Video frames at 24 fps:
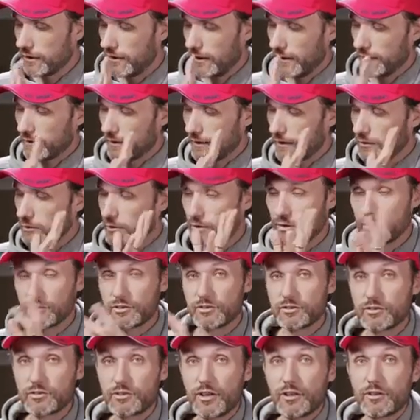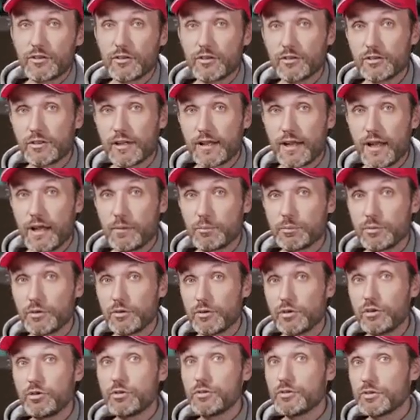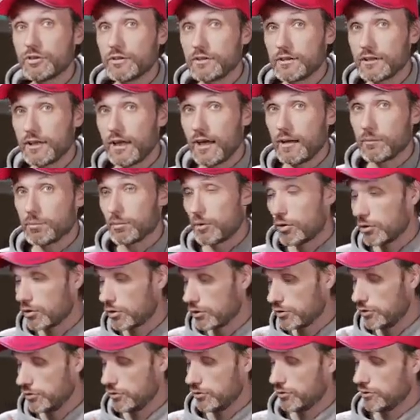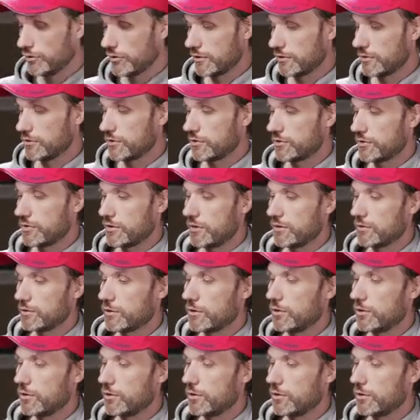And again, you can set all that up using the app or using just here,